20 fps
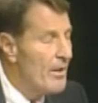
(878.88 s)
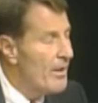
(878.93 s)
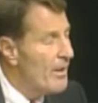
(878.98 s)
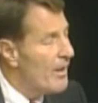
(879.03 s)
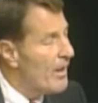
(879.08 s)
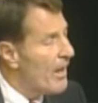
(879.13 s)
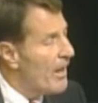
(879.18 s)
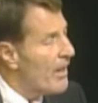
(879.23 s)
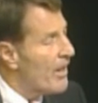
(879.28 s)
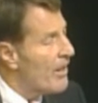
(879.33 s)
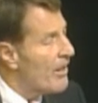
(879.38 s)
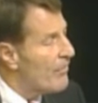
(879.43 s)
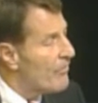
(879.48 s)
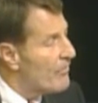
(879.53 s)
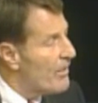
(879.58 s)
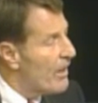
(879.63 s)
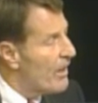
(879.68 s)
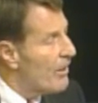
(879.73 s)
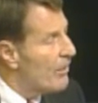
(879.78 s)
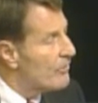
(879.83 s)
and
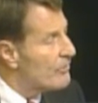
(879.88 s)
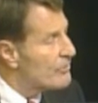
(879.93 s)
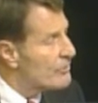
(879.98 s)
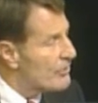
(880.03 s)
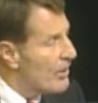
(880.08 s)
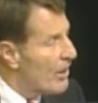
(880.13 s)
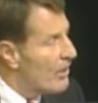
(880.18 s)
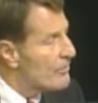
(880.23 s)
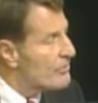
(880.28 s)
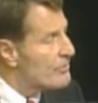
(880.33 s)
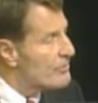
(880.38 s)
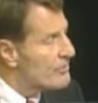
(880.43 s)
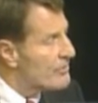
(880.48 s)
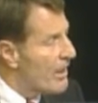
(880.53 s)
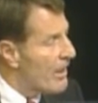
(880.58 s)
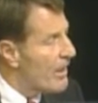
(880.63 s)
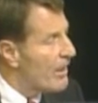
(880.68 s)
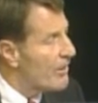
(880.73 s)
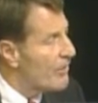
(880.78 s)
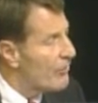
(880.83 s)
thou shalt
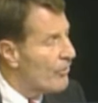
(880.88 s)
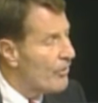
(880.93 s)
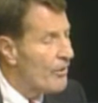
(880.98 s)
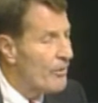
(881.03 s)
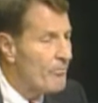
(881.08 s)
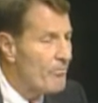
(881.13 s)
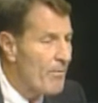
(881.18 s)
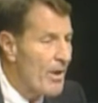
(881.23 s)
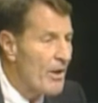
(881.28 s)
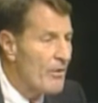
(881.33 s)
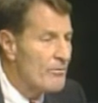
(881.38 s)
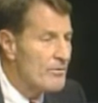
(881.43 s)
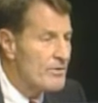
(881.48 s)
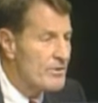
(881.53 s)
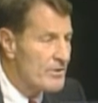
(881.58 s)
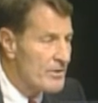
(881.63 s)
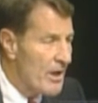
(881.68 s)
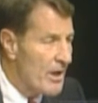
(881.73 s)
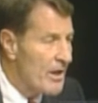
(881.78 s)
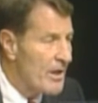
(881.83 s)
stand on Mount
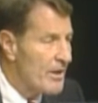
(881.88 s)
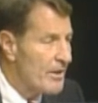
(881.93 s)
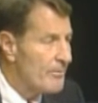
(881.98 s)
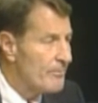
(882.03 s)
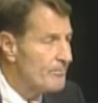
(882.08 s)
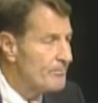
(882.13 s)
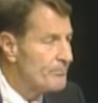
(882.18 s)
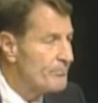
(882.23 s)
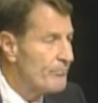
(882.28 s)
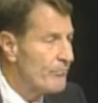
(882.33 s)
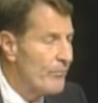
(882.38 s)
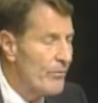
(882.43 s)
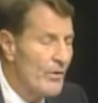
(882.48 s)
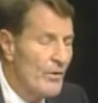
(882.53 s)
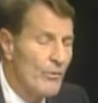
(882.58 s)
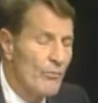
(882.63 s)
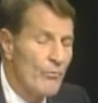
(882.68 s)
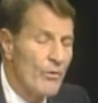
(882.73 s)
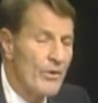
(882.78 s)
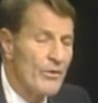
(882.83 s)
Zion
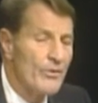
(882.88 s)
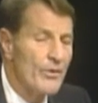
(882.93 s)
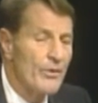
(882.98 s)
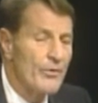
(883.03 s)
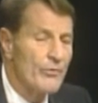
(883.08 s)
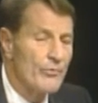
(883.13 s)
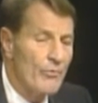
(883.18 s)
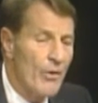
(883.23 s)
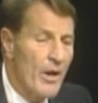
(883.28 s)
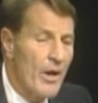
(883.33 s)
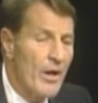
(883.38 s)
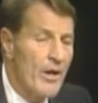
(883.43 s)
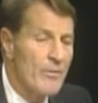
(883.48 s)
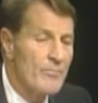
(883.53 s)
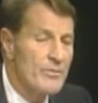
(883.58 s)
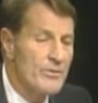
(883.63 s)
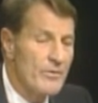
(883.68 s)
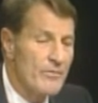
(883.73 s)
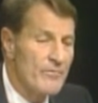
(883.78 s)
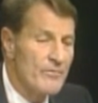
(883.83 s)
when the
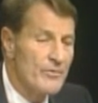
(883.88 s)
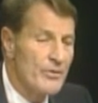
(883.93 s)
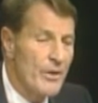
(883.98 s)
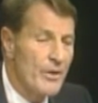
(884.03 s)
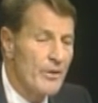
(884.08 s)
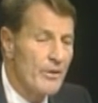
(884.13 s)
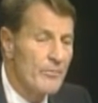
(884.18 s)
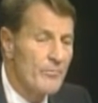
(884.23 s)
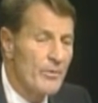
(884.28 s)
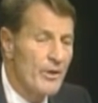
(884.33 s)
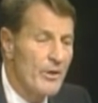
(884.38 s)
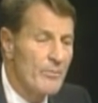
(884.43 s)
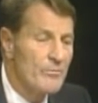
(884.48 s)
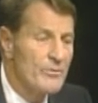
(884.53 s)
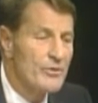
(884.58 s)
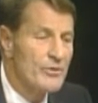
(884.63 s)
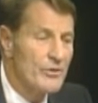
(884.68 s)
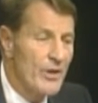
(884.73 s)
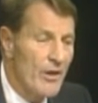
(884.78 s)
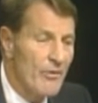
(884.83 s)
tribes of Jacob come
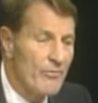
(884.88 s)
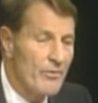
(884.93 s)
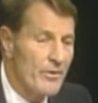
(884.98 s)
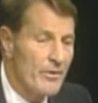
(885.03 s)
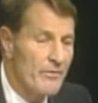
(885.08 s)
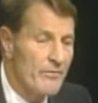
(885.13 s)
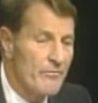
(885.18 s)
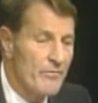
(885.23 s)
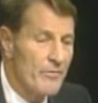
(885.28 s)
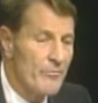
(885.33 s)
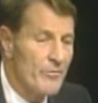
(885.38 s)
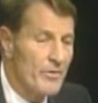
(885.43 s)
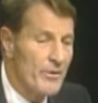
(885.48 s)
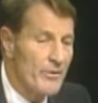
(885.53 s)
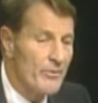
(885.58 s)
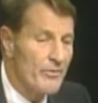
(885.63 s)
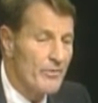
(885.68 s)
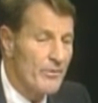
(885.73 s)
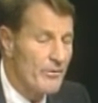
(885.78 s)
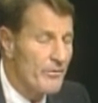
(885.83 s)
shouting from the
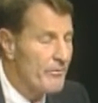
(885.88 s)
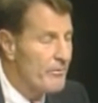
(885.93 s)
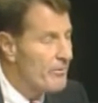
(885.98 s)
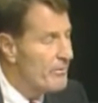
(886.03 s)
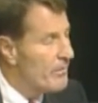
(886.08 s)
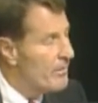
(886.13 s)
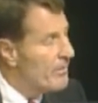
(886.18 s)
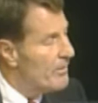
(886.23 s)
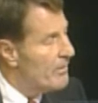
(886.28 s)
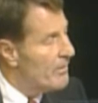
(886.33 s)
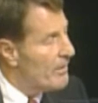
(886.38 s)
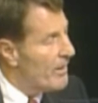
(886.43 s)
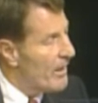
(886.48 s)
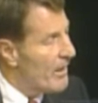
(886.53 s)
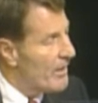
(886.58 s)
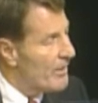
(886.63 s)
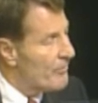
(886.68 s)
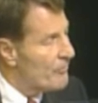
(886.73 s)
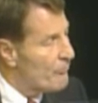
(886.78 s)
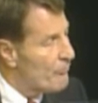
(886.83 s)
north,
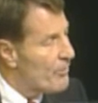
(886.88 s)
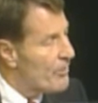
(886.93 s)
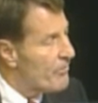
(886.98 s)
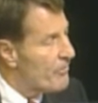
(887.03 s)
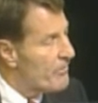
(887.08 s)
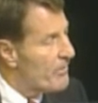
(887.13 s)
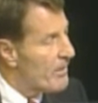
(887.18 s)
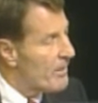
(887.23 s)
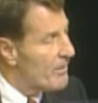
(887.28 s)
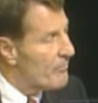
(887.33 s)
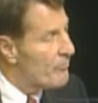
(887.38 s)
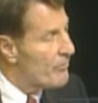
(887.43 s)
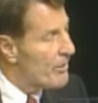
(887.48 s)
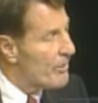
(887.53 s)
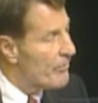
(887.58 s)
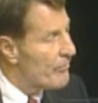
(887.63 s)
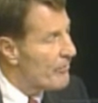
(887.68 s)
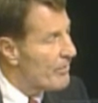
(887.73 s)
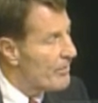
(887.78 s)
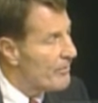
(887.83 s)
and with thy
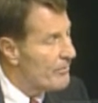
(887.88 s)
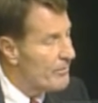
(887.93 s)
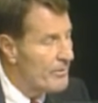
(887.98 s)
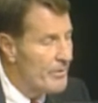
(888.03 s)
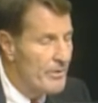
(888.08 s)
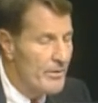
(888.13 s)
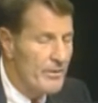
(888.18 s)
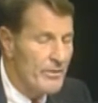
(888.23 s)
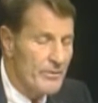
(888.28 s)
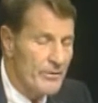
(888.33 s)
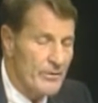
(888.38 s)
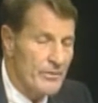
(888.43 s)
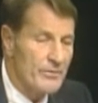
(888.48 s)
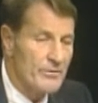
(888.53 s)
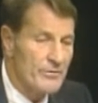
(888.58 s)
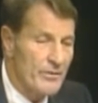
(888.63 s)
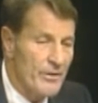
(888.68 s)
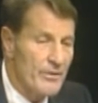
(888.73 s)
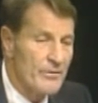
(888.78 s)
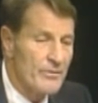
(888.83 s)
brethren, the
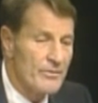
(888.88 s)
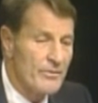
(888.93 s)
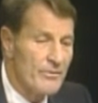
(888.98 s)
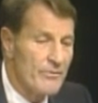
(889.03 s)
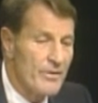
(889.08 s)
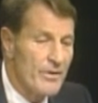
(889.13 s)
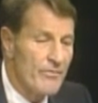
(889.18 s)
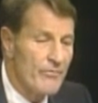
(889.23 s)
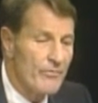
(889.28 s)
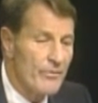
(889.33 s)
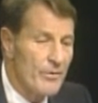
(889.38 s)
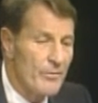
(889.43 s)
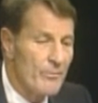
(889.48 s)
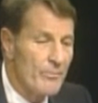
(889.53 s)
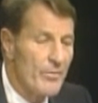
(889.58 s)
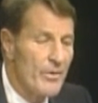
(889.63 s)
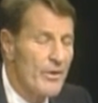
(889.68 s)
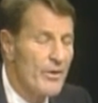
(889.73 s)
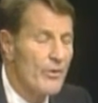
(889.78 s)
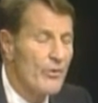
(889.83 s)
sons of
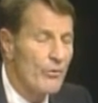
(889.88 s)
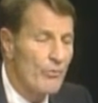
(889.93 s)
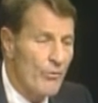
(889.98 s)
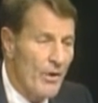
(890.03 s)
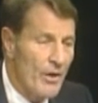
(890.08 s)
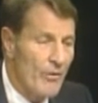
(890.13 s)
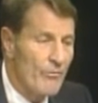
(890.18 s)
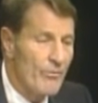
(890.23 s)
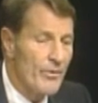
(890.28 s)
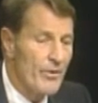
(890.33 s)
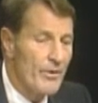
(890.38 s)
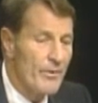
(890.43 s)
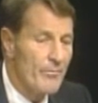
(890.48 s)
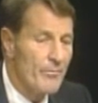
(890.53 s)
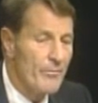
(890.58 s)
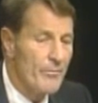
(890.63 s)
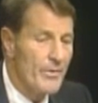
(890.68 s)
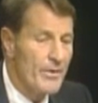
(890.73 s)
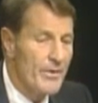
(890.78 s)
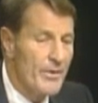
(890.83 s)
Ephraim, crown
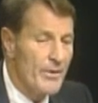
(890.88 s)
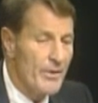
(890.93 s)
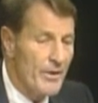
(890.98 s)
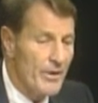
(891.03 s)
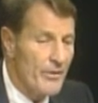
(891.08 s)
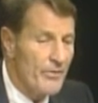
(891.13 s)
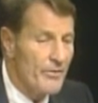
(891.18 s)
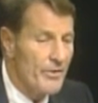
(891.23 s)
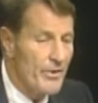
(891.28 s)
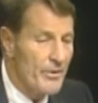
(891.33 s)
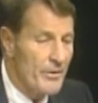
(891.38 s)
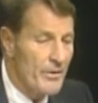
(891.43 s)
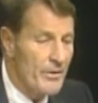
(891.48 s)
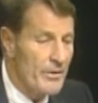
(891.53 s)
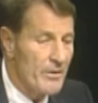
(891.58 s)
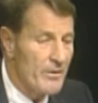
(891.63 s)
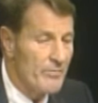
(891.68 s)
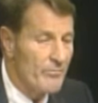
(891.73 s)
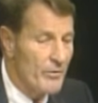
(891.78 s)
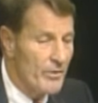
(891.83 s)
them in the
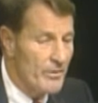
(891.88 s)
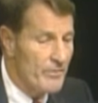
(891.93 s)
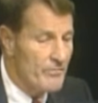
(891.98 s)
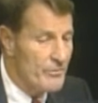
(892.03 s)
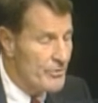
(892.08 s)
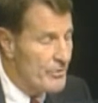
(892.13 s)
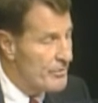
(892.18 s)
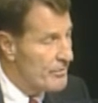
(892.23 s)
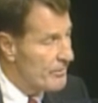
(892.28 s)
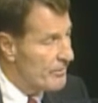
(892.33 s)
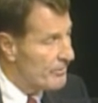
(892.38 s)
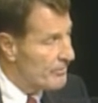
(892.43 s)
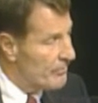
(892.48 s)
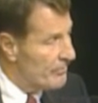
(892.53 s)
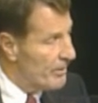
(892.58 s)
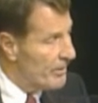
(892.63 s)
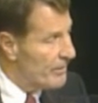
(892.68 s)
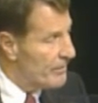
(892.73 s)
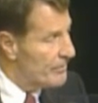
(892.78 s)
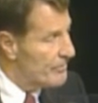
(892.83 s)
name of Jesus
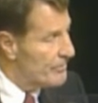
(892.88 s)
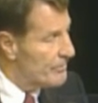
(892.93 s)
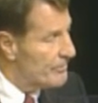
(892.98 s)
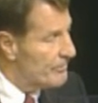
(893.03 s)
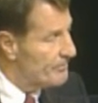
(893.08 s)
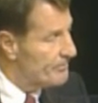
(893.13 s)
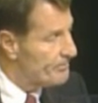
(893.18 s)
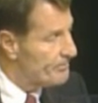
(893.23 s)
Christ.